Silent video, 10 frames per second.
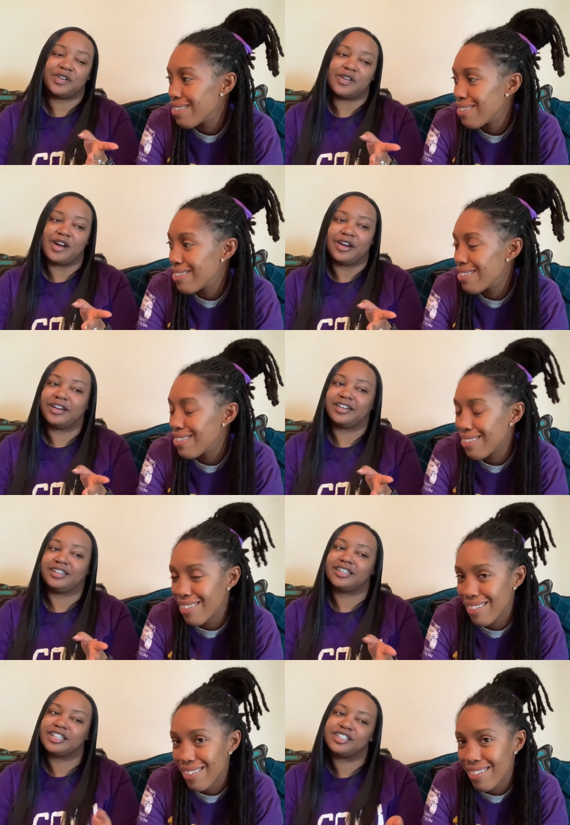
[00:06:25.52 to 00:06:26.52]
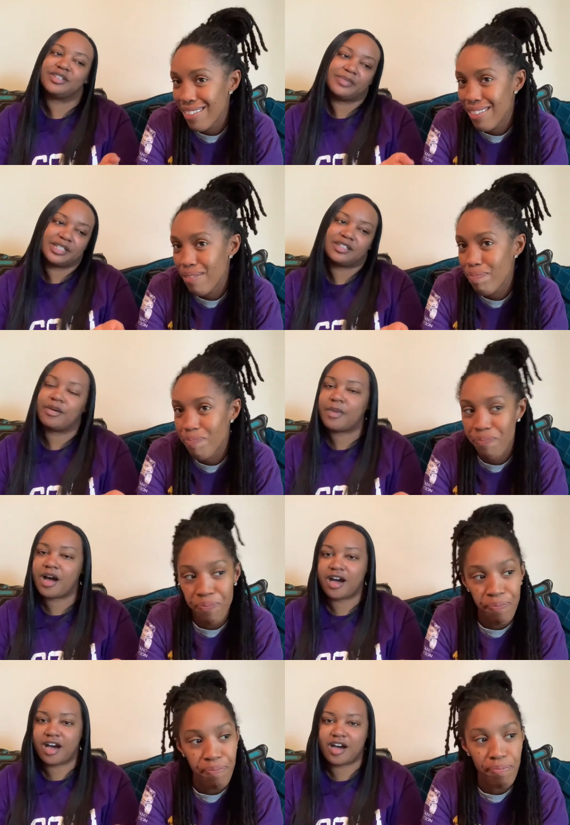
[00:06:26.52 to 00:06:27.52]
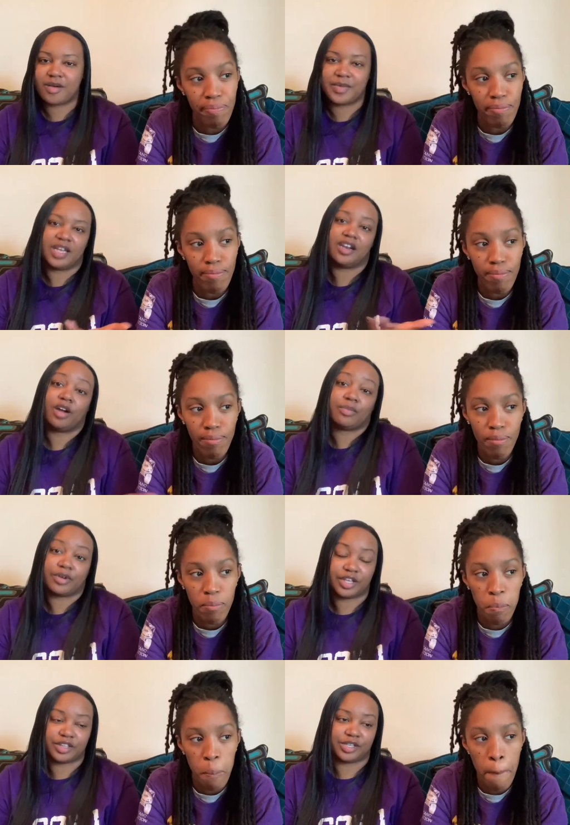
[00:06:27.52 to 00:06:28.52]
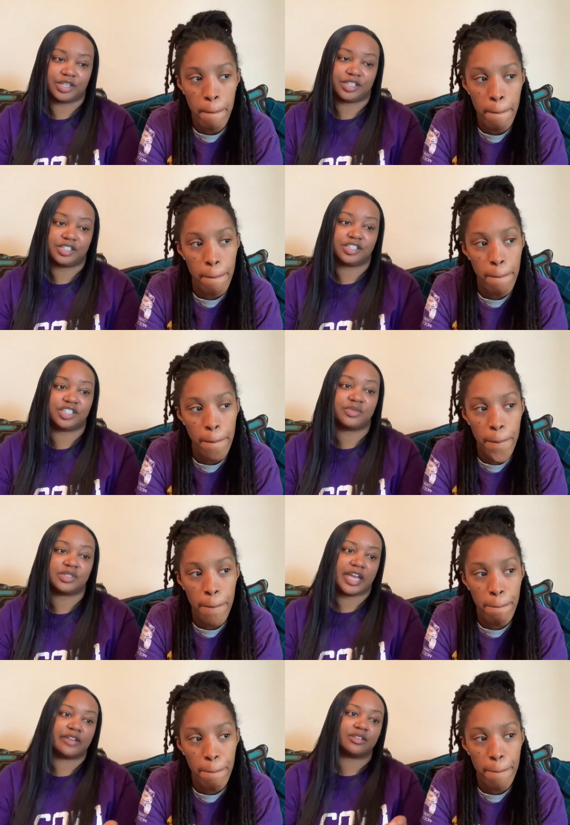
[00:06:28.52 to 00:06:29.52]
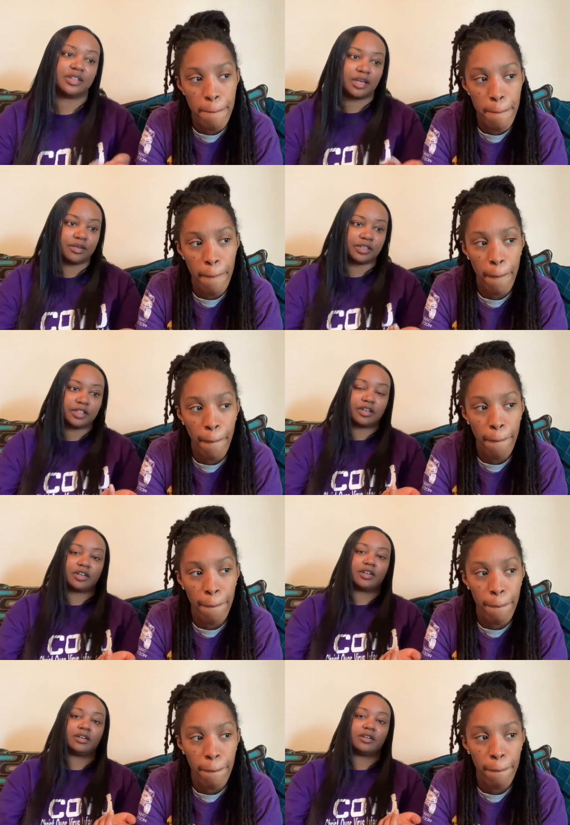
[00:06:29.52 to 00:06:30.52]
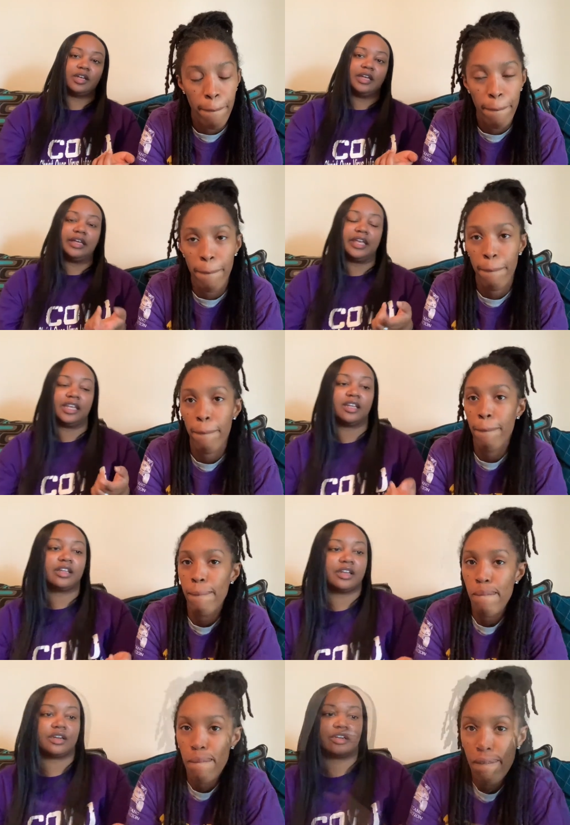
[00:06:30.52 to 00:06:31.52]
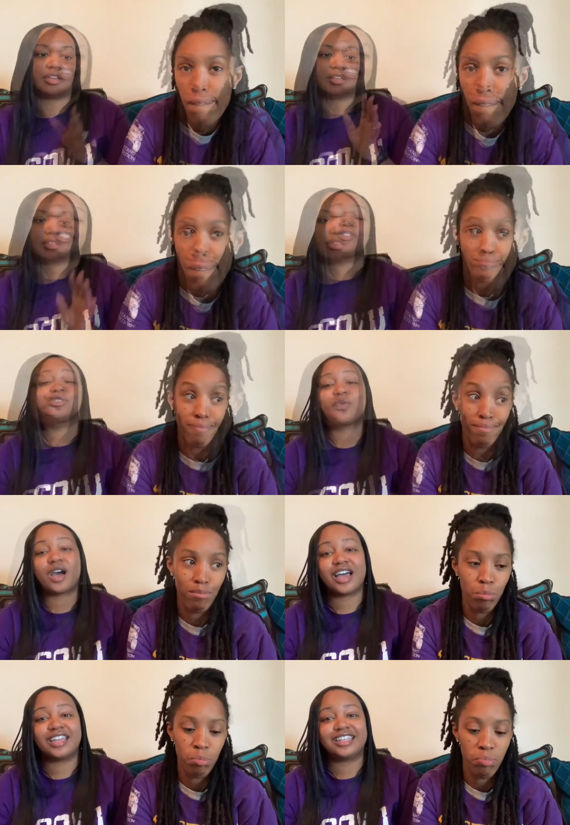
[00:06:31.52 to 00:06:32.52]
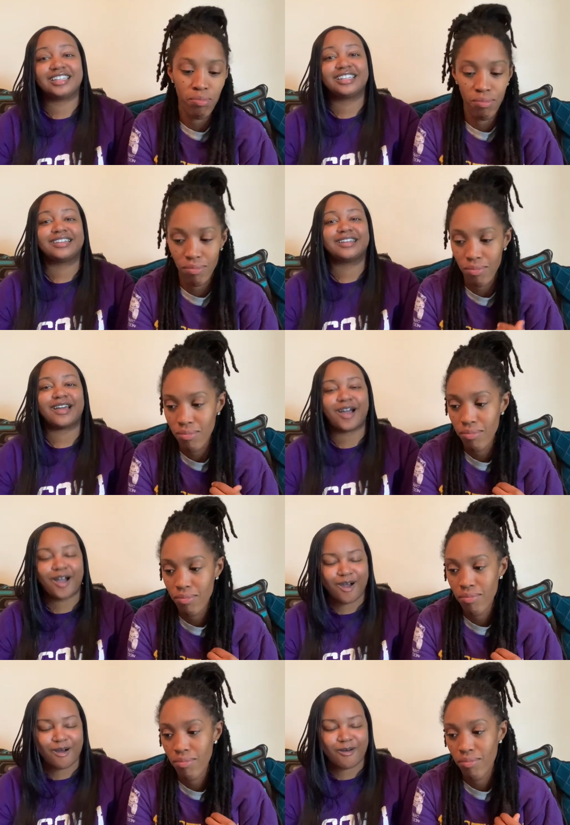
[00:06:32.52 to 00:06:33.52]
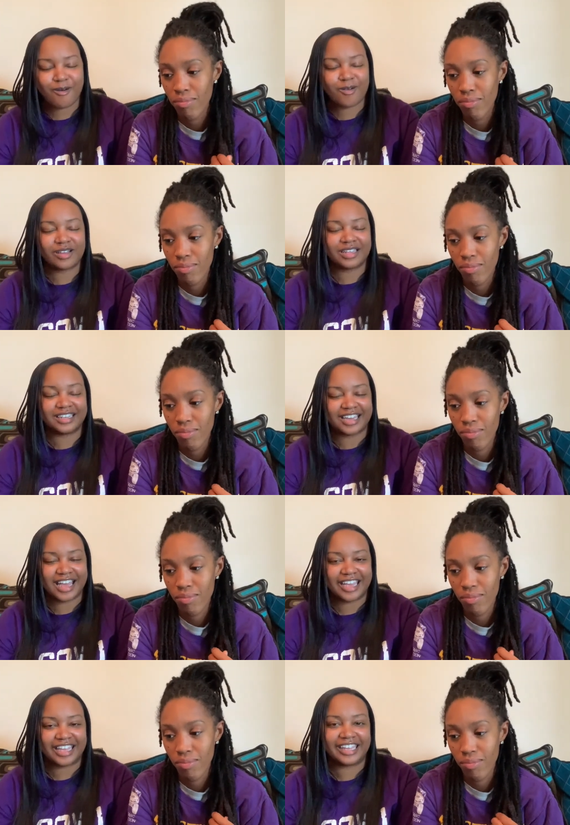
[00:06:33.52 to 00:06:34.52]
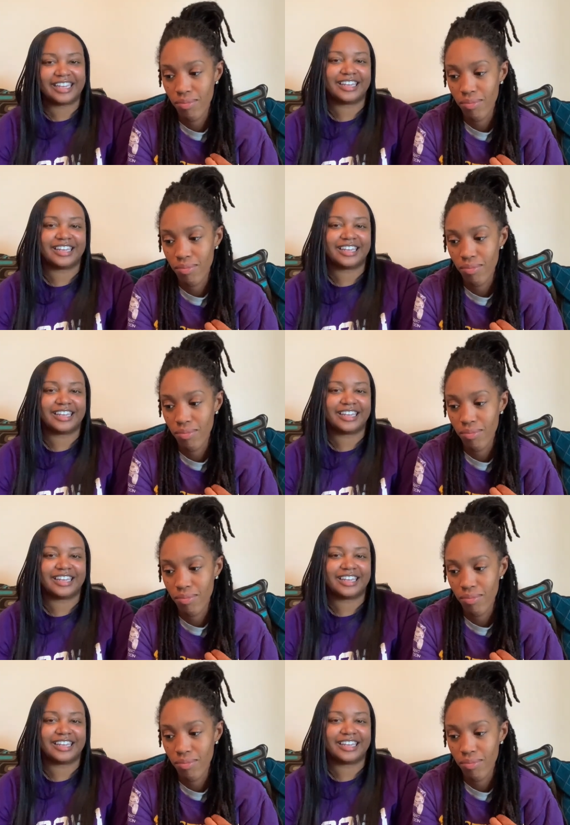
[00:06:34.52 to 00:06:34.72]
Speaker 1: on her because she missed her mom and her brother. She was actually the only girl in the litter. She was whining all night